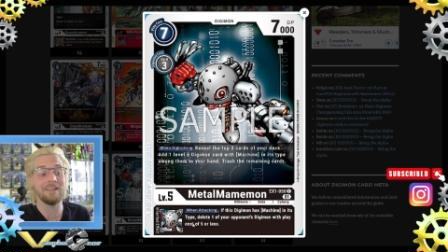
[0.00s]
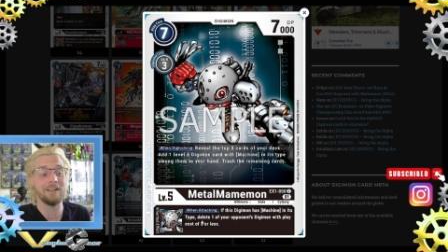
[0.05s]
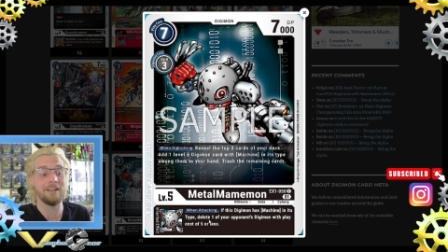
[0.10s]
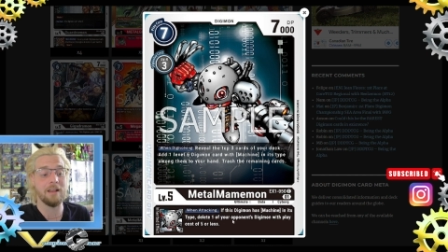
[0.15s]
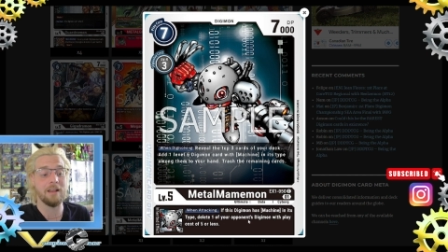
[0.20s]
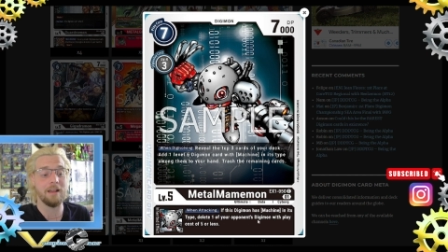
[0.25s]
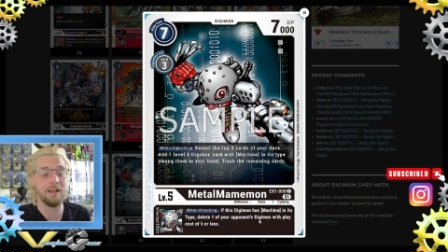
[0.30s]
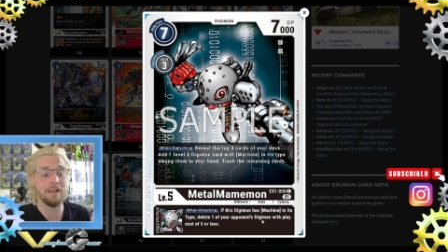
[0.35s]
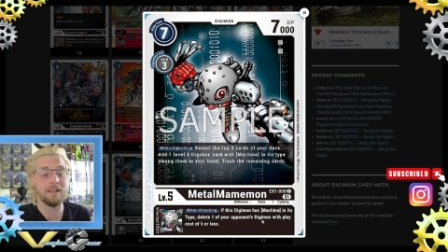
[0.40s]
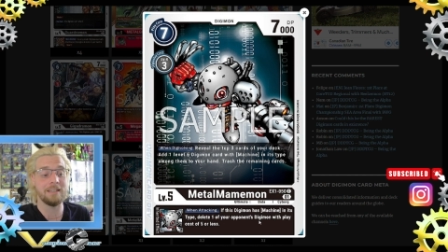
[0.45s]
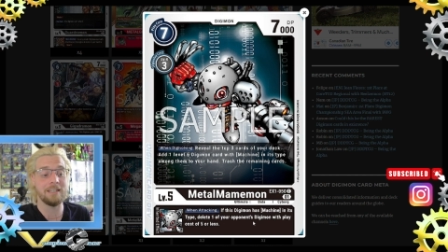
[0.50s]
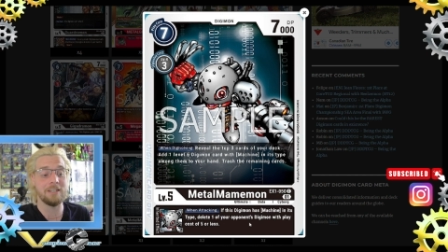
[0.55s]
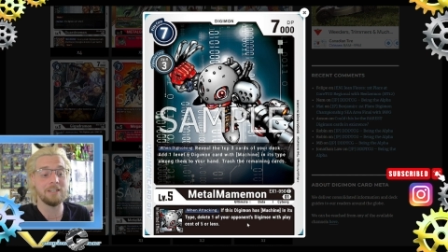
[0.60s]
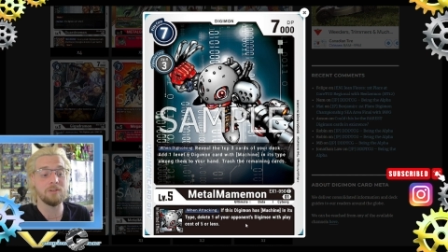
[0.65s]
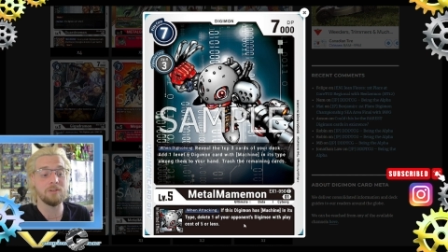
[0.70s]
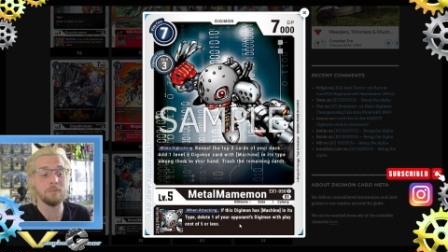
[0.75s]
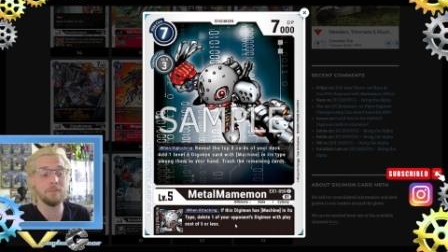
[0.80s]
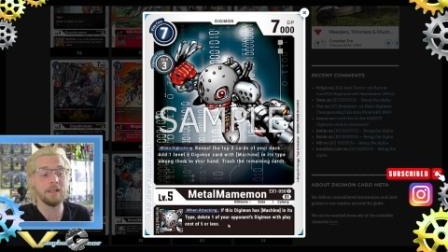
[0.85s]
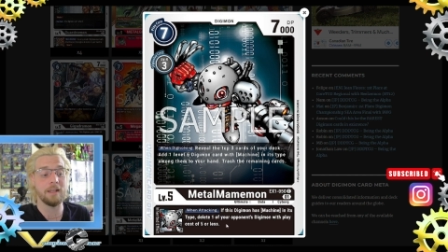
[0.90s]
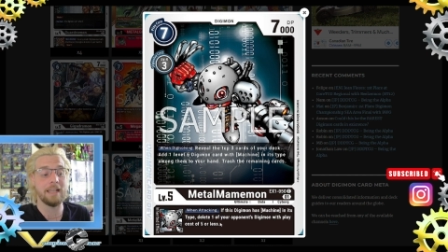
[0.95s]

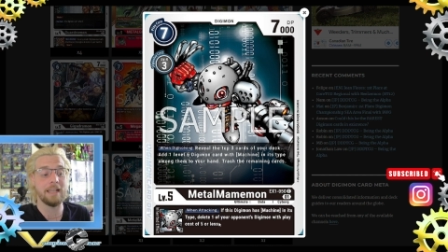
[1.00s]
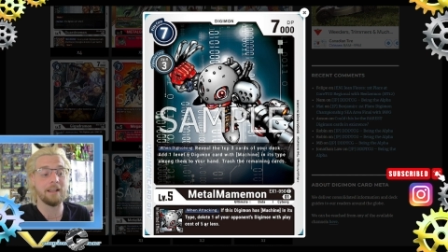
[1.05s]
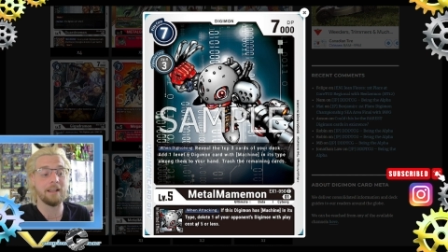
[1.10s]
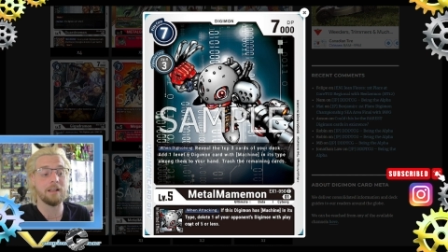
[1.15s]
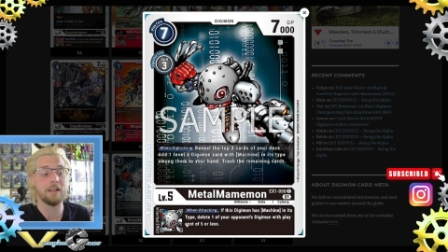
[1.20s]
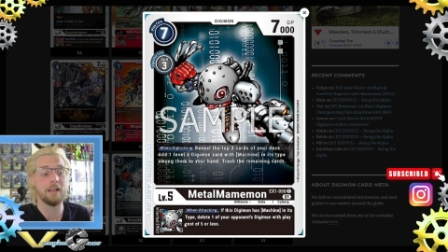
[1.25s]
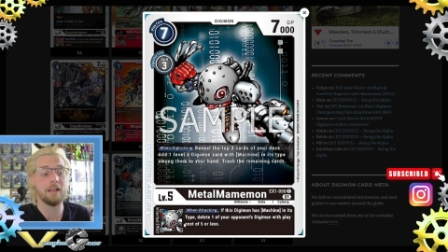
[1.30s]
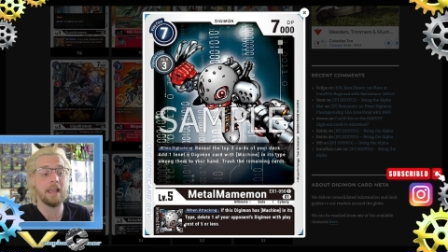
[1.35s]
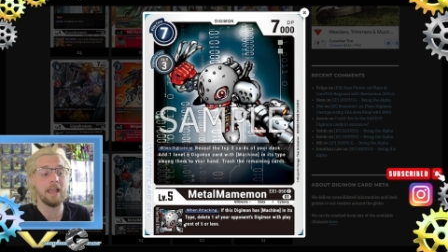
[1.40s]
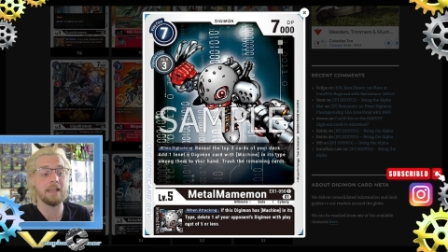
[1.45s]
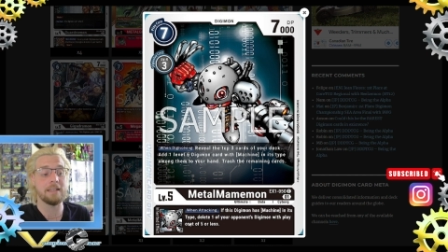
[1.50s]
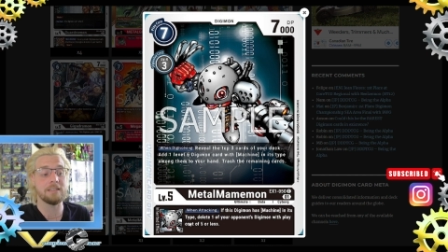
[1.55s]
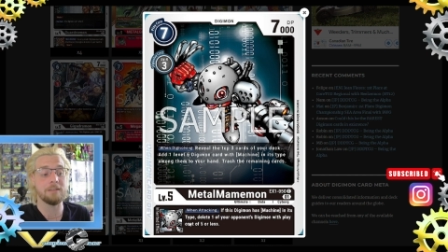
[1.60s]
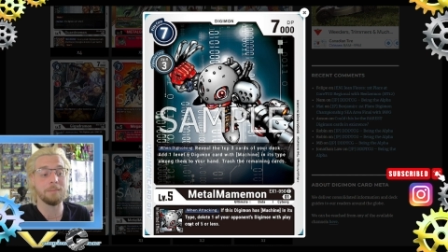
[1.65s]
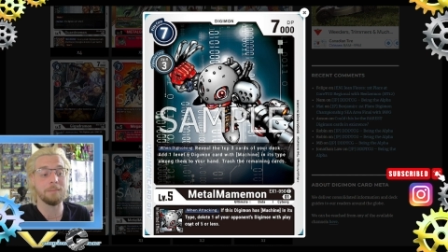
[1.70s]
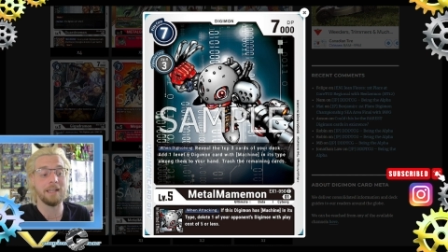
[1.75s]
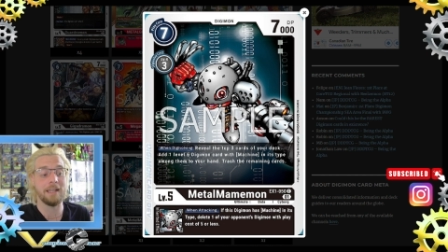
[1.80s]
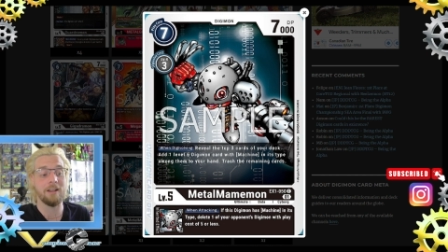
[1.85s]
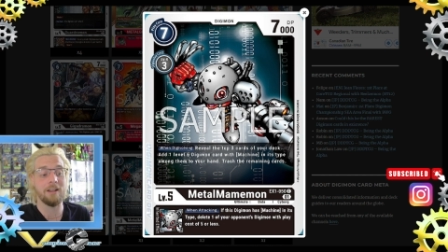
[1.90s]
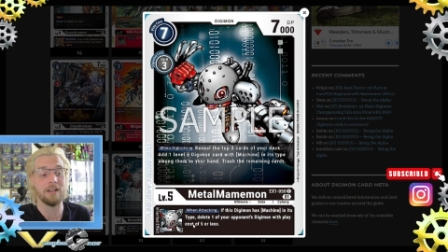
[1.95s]
Digimon that has a
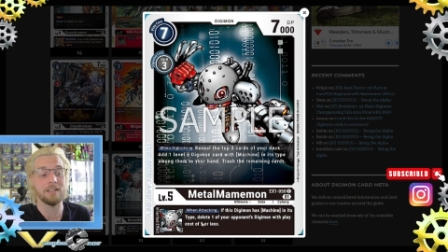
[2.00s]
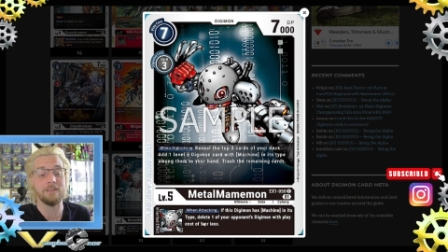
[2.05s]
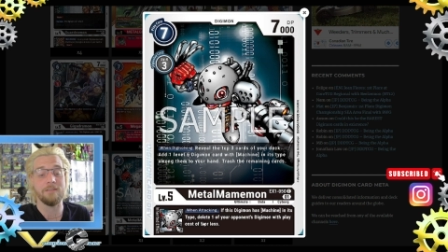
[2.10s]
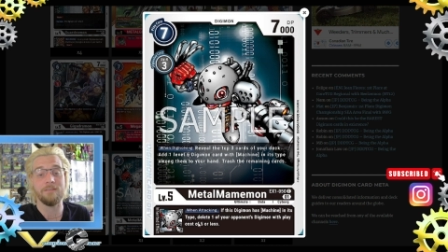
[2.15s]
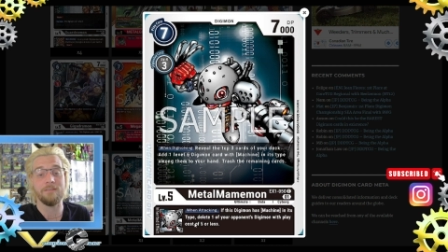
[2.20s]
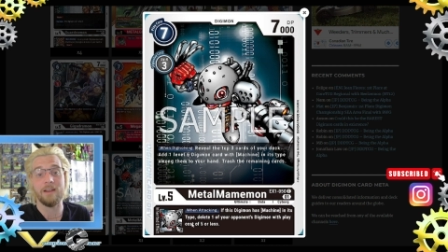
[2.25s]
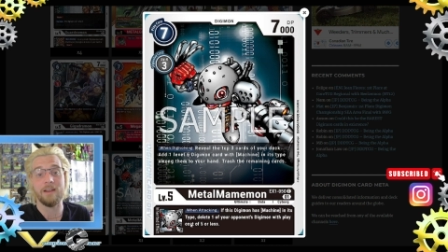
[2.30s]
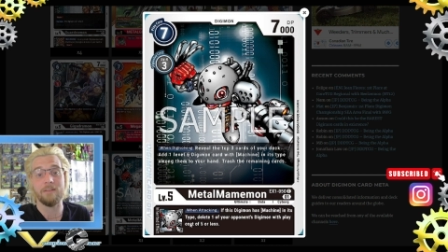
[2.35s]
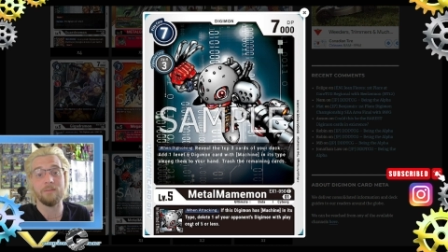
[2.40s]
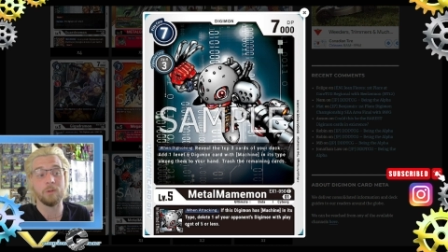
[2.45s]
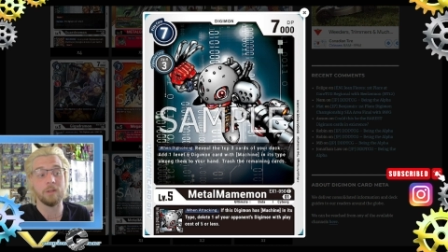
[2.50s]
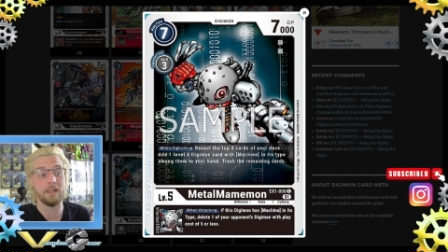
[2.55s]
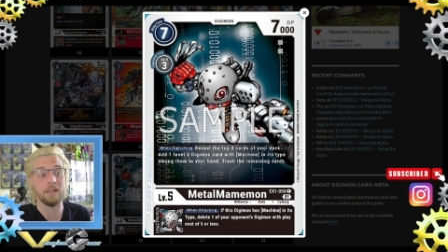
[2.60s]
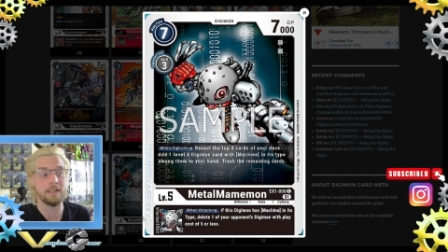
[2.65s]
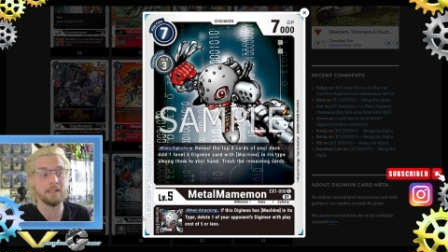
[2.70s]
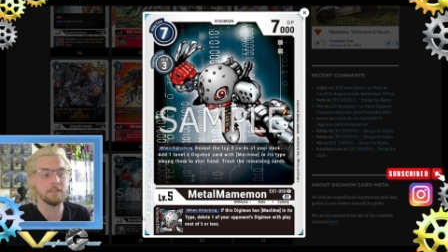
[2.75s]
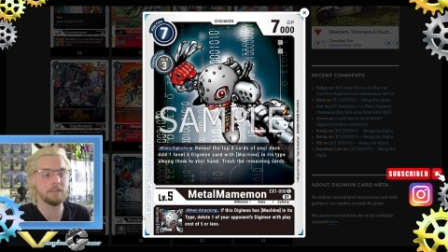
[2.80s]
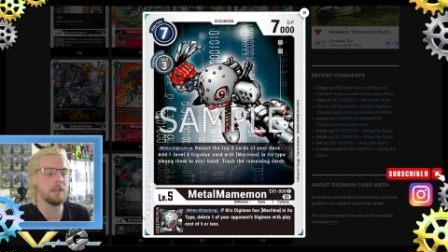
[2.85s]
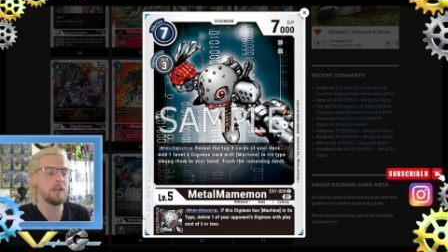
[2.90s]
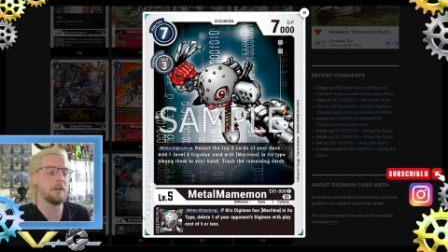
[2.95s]
play cost of 5 or
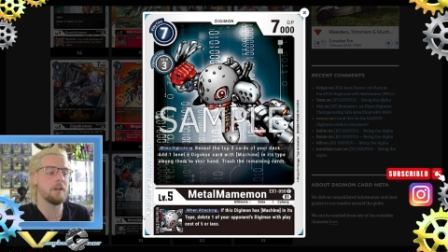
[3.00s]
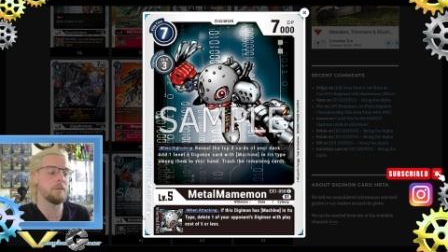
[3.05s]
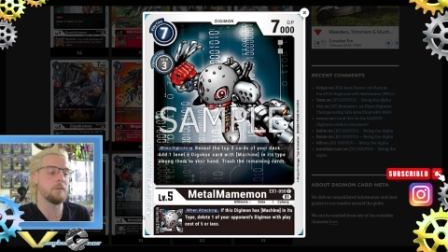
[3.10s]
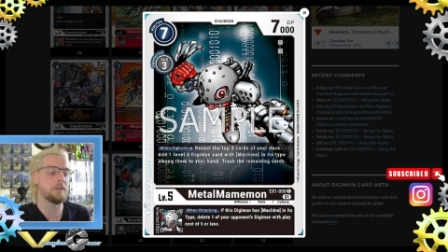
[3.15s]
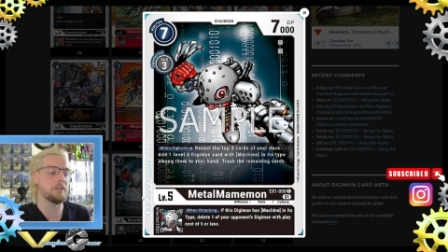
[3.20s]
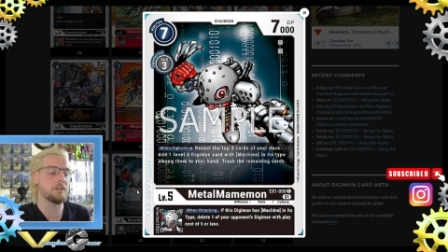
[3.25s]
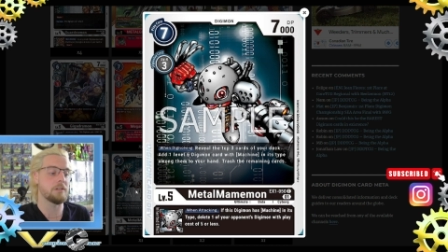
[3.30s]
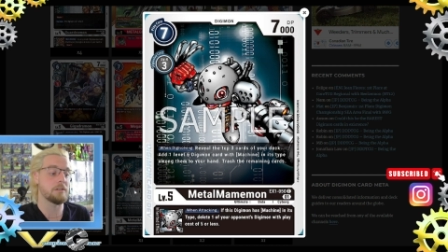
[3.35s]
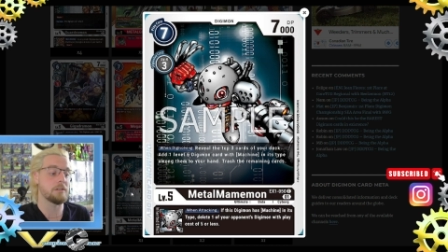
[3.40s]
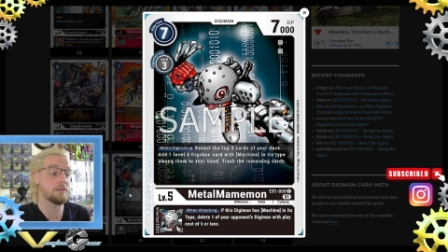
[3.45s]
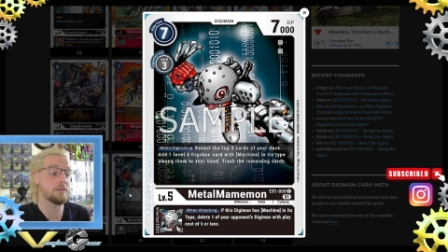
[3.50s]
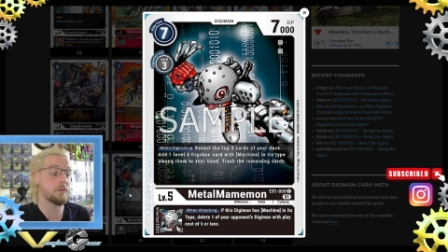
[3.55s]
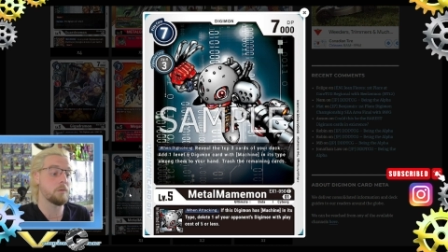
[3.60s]
less, which is